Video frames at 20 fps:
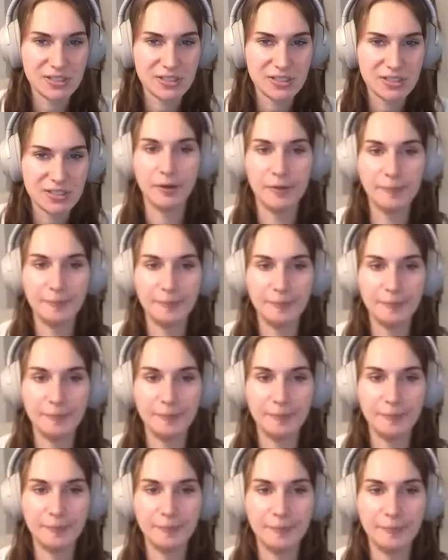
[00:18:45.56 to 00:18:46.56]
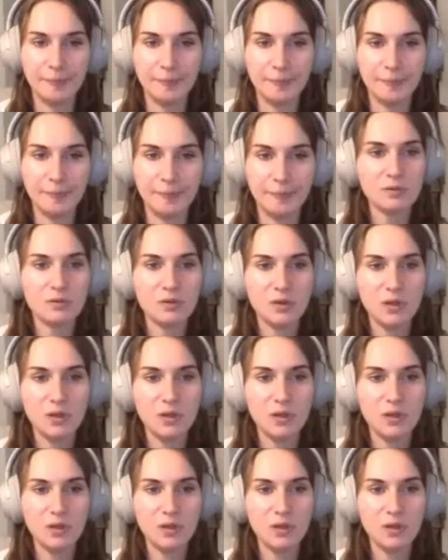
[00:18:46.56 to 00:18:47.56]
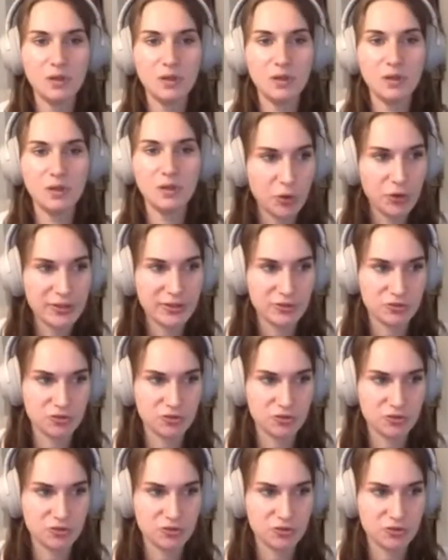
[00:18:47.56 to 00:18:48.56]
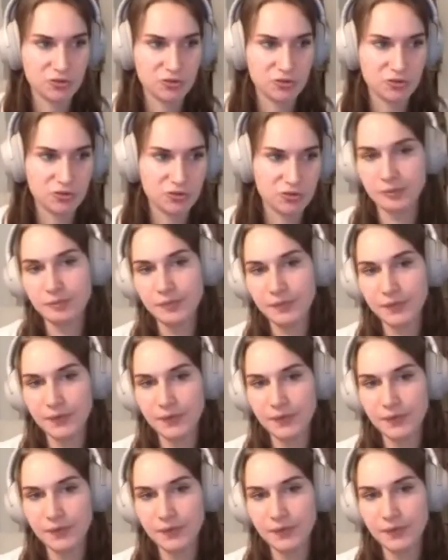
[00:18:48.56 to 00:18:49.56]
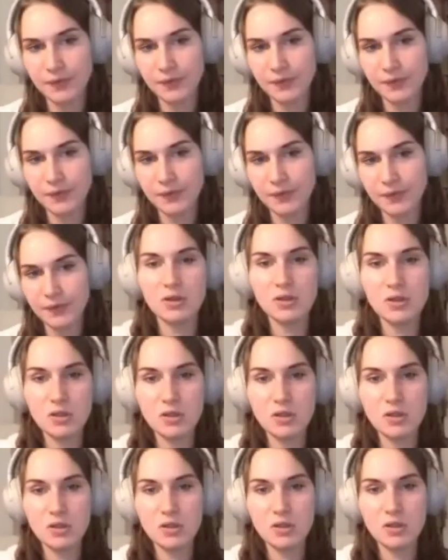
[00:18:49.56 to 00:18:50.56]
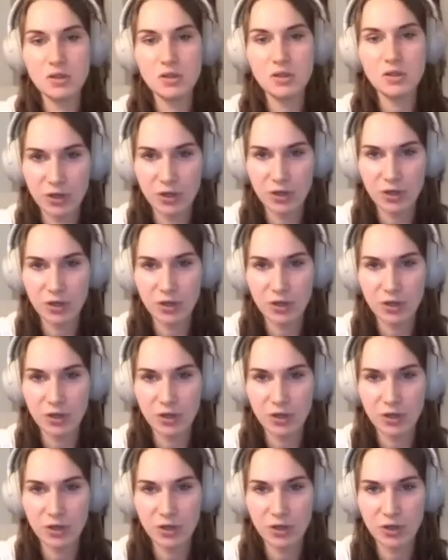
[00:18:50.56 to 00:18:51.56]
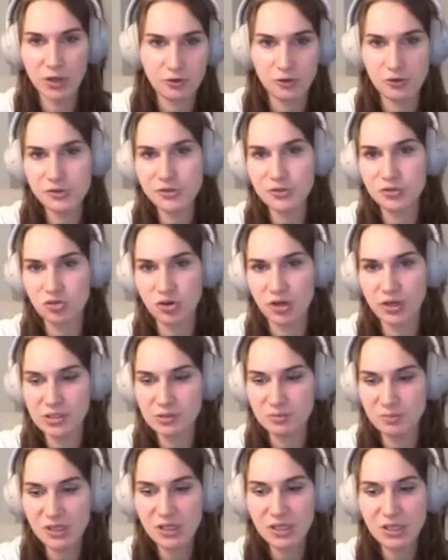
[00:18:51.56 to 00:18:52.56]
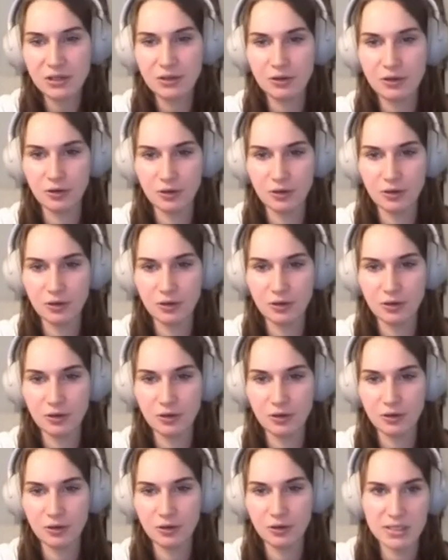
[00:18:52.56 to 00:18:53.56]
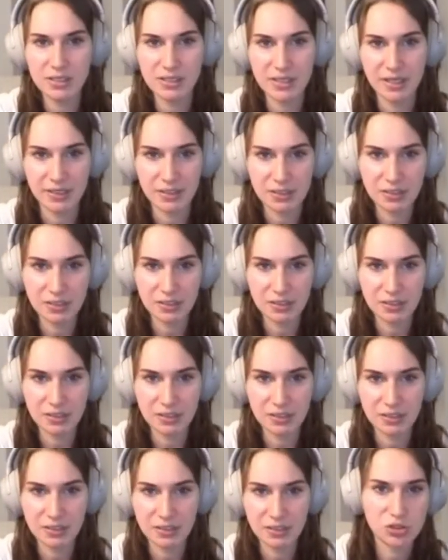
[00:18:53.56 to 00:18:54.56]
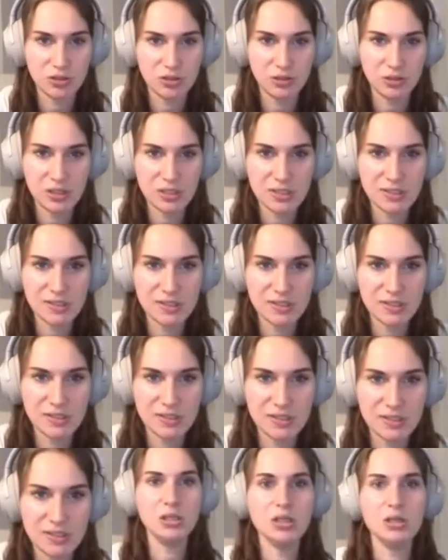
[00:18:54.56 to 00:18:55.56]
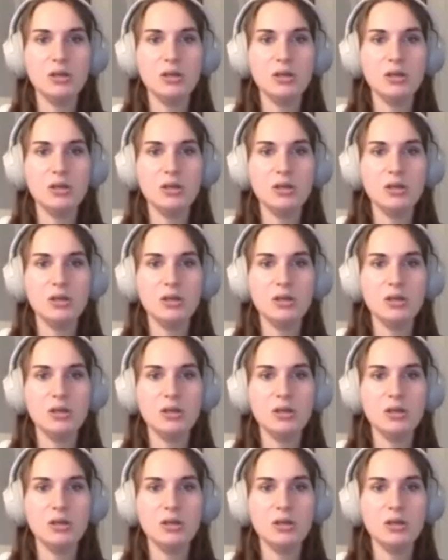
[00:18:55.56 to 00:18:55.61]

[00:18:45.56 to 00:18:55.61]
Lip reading: and that's the point they're trying to make. So one of the main points that they're also trying to make here, and that essentially